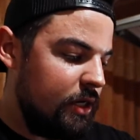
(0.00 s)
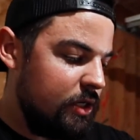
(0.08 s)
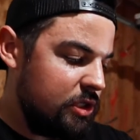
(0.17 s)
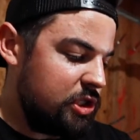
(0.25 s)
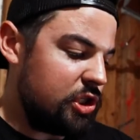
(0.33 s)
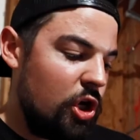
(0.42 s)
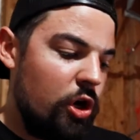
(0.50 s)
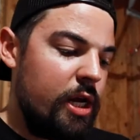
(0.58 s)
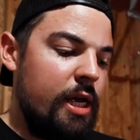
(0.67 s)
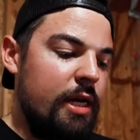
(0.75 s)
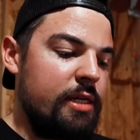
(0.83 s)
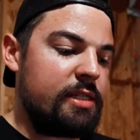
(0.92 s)

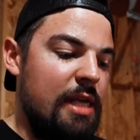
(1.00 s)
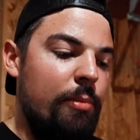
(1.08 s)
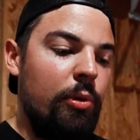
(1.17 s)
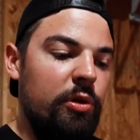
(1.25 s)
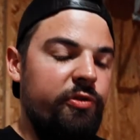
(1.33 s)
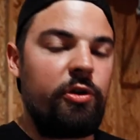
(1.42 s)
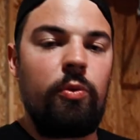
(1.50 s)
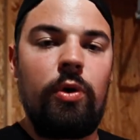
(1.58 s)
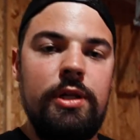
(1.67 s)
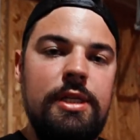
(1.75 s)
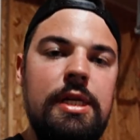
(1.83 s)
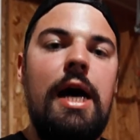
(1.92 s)
sturdy and assembled for
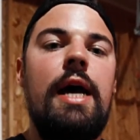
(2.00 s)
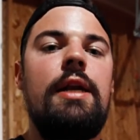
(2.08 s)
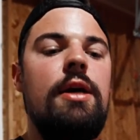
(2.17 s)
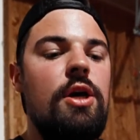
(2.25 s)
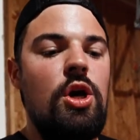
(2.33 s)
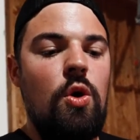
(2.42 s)
one side.